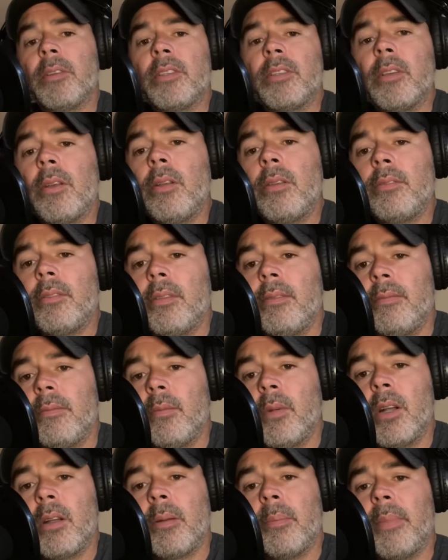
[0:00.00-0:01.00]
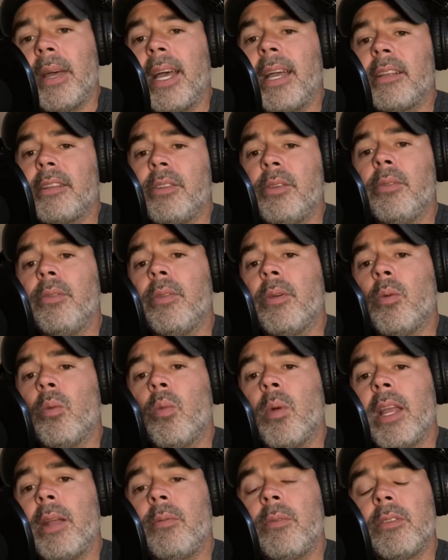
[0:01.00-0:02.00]
souls? Welcome back to the
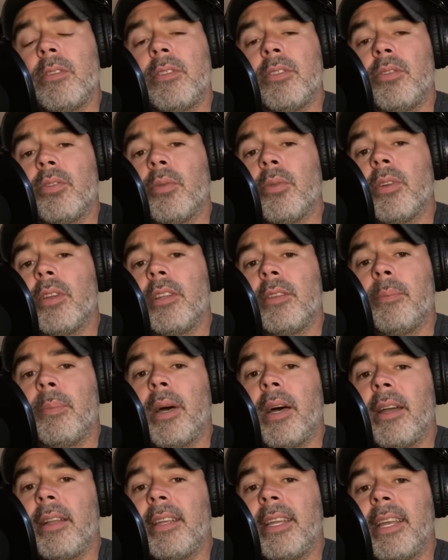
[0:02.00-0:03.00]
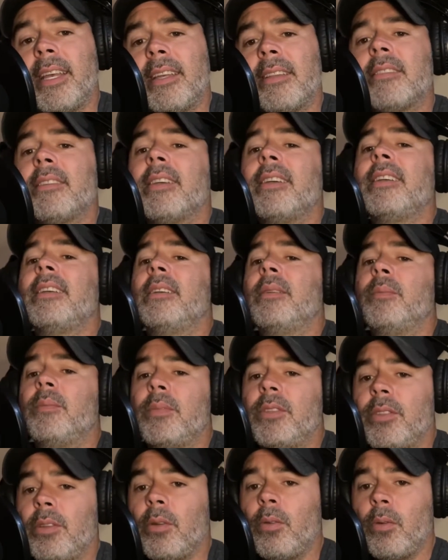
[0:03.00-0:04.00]
Wayward Stories podcast. I am
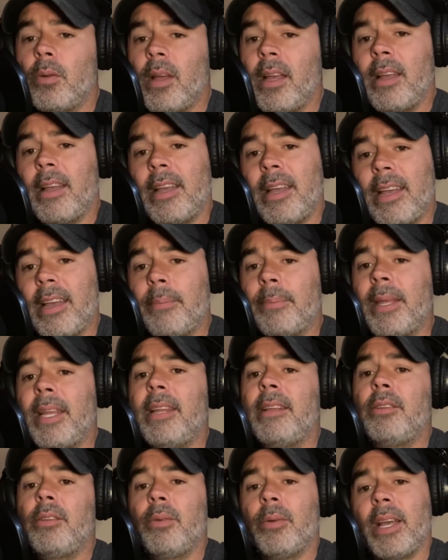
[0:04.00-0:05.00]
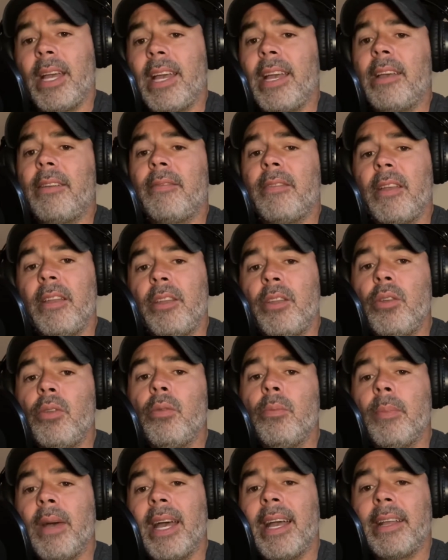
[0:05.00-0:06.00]
so happy to have you
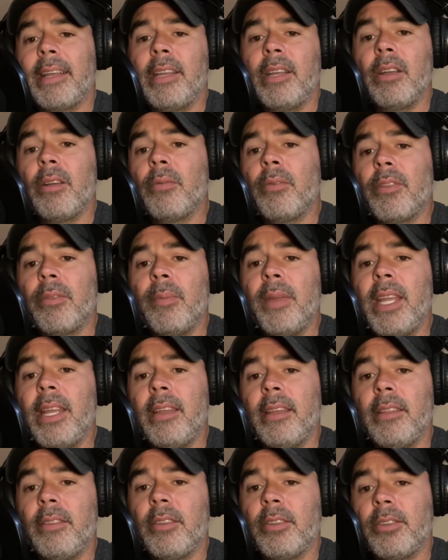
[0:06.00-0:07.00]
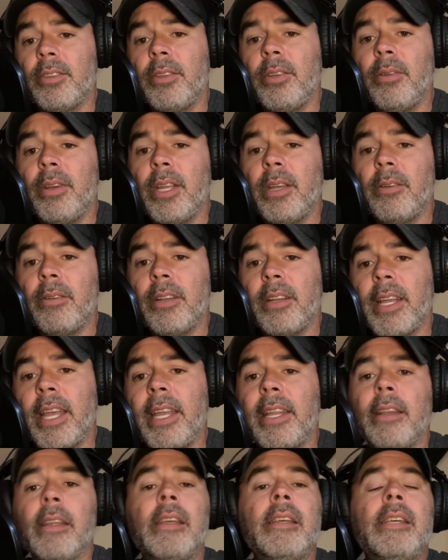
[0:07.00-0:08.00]
back here with me in the studio
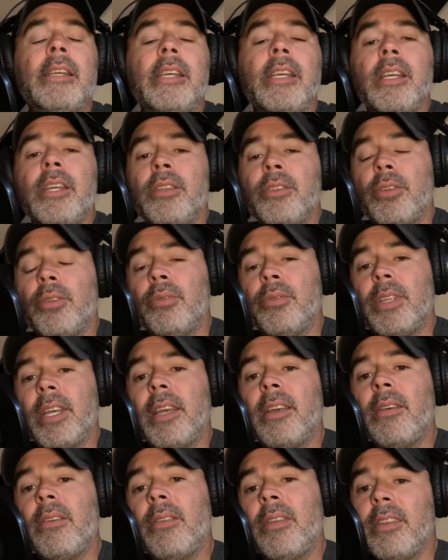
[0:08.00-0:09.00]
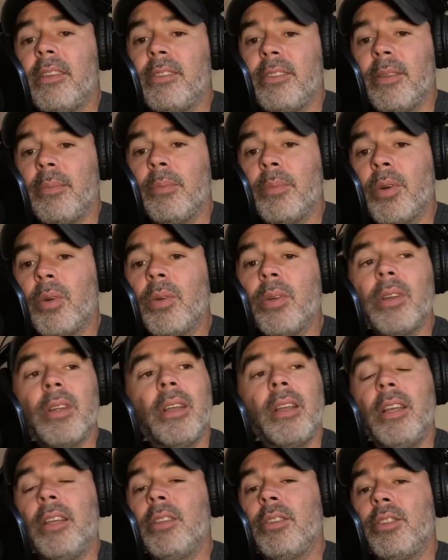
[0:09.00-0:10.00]
tonight to tell some more
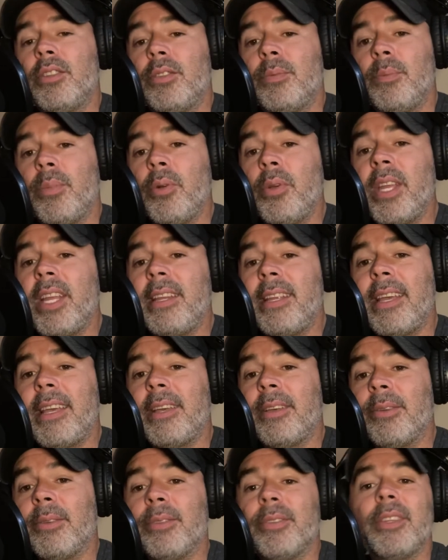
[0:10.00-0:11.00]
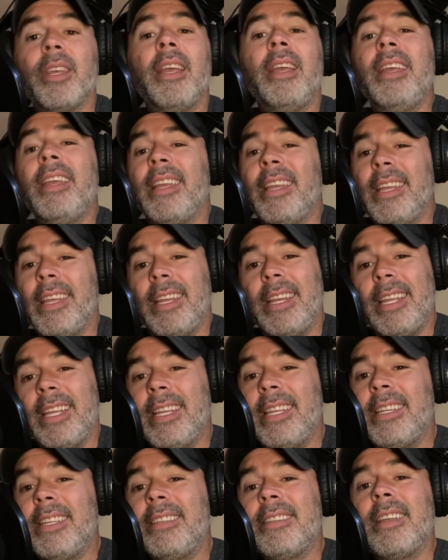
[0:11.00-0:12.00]
spooky tales. It
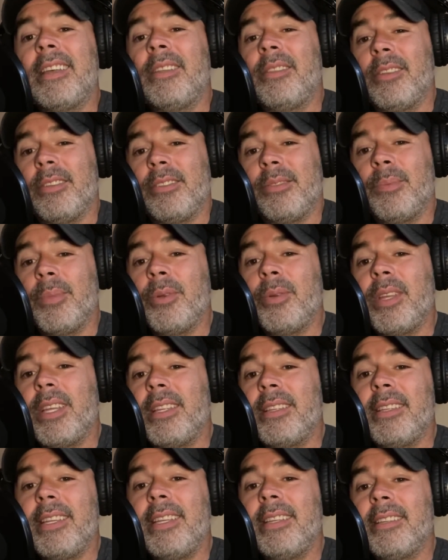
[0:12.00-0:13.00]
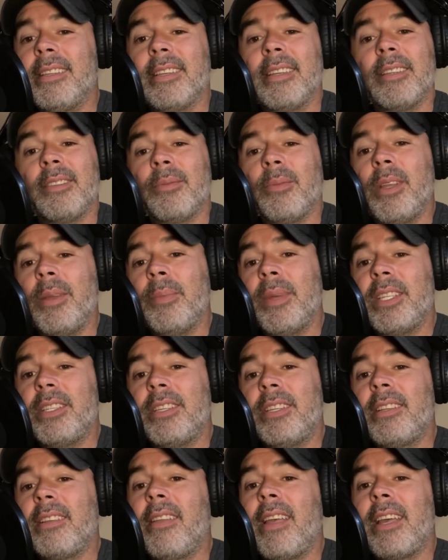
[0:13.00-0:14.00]
is the spooky season, as we
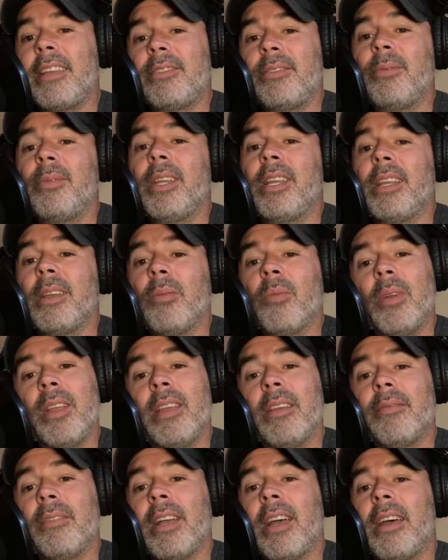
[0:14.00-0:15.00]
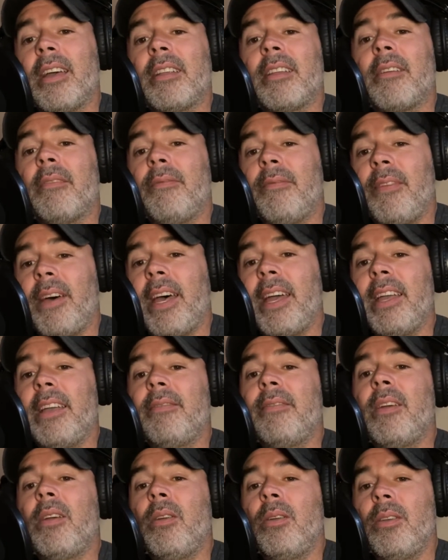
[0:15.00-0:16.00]
mentioned last week, and we have got
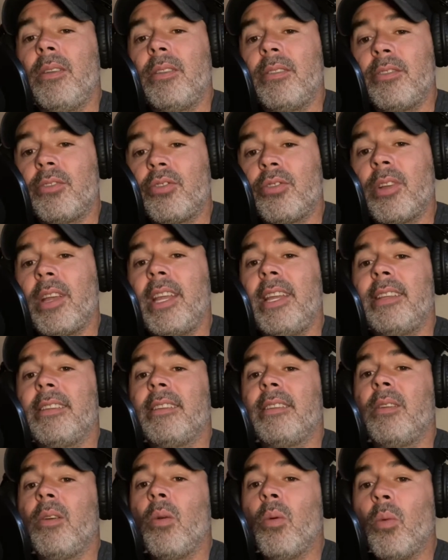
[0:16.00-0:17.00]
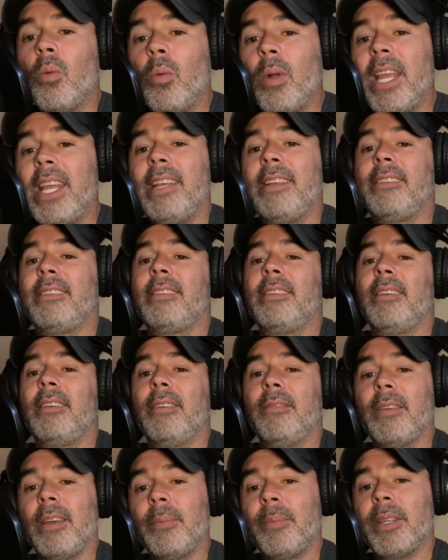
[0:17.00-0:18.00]
5 straight weeks
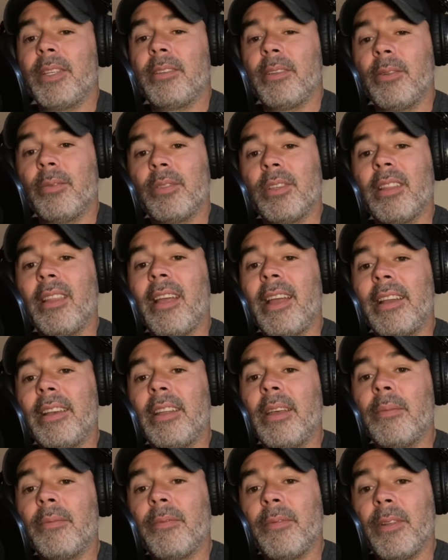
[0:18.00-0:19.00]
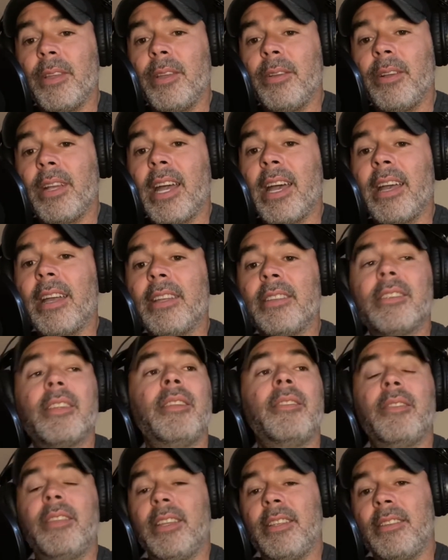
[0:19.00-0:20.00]
of episodes lined up for you guys
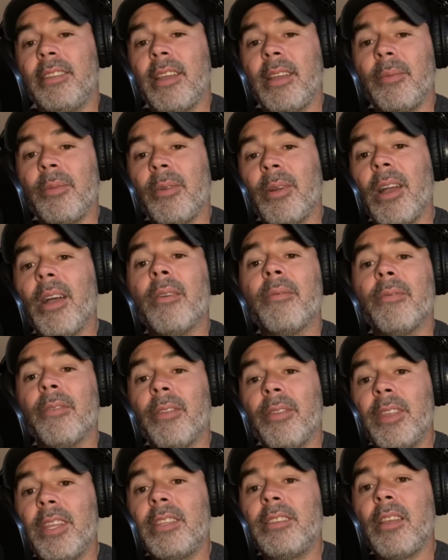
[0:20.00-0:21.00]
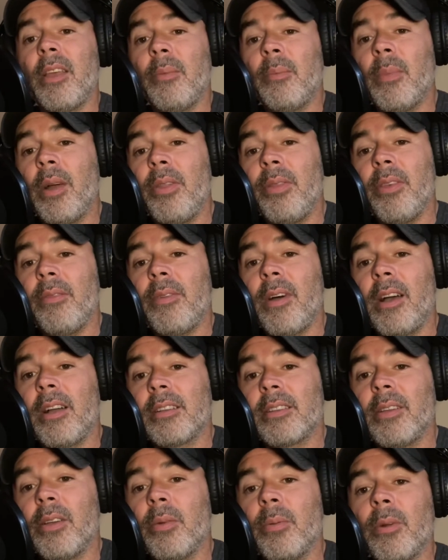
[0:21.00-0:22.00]
this time around for this month of
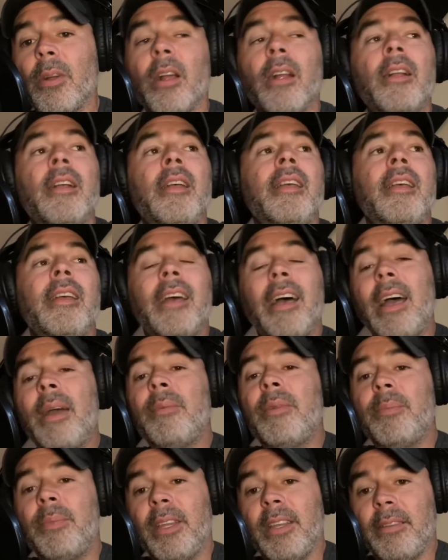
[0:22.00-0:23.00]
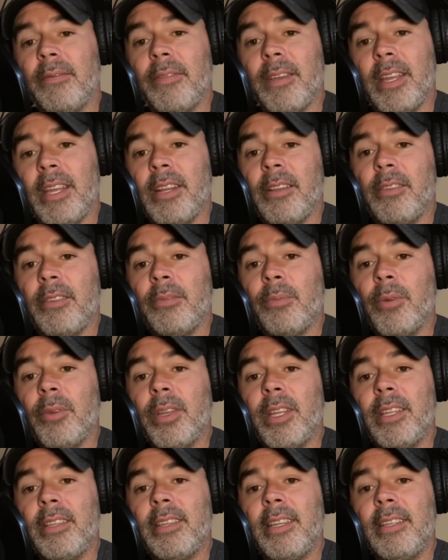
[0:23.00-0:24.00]
October. I'm a big fan of the
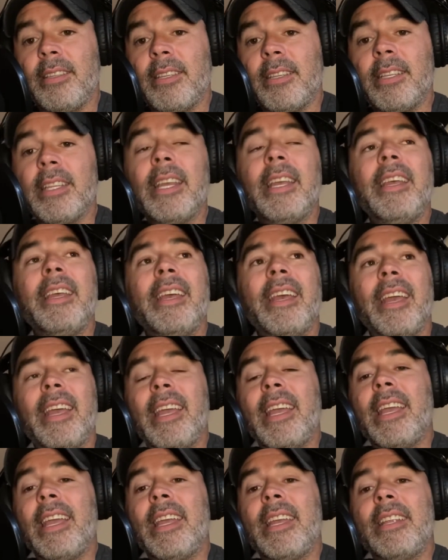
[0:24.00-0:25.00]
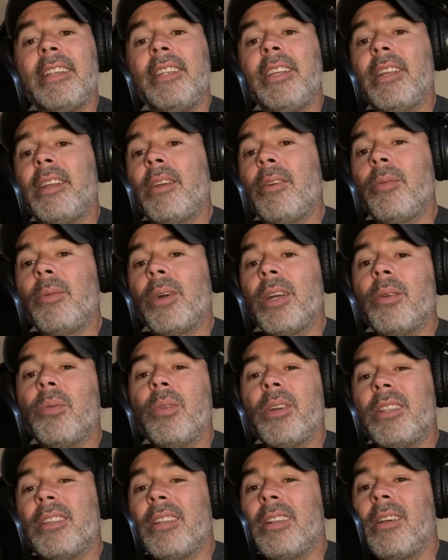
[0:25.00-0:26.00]
spooky season, and you know what?
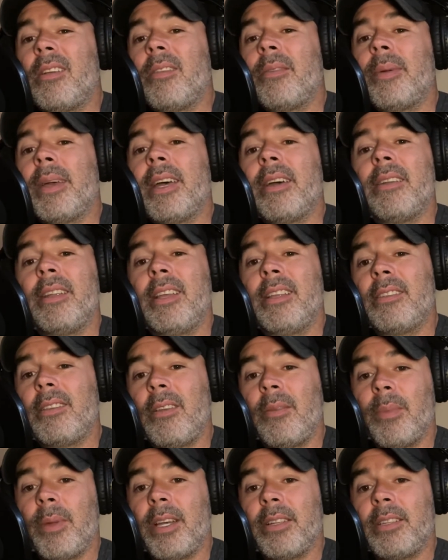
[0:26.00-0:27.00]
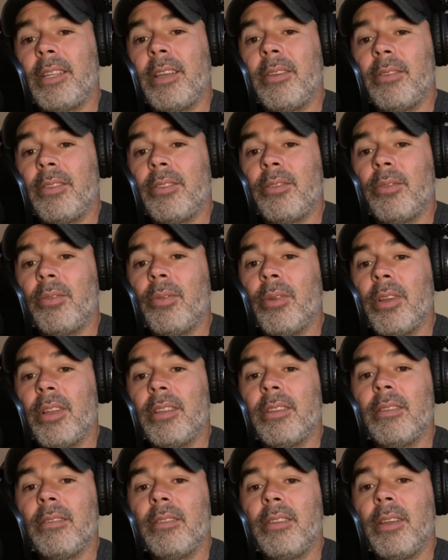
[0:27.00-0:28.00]
What's it all about? It's all about telling
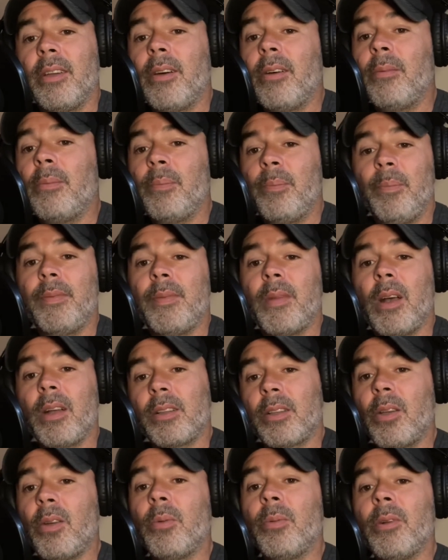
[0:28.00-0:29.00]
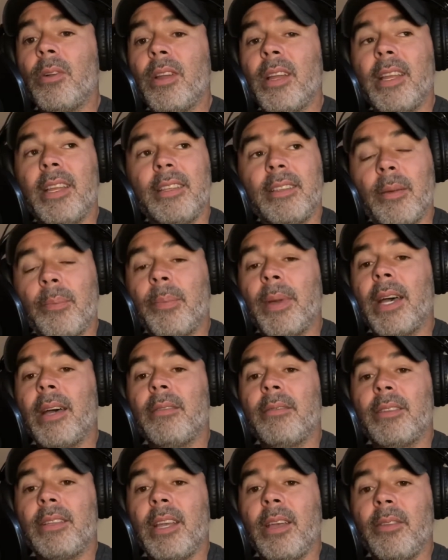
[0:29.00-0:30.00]
stories, y'all. October is
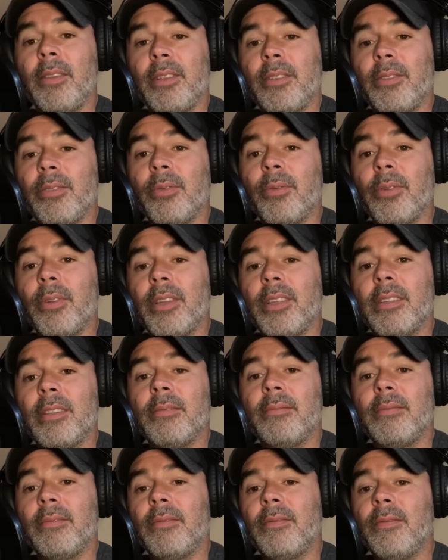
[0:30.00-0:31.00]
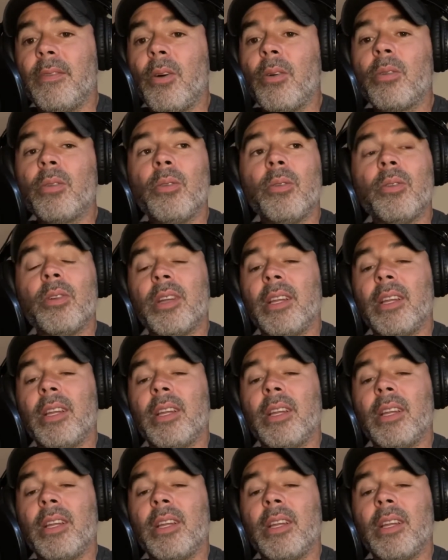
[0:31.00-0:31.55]
about telling stories, folklore,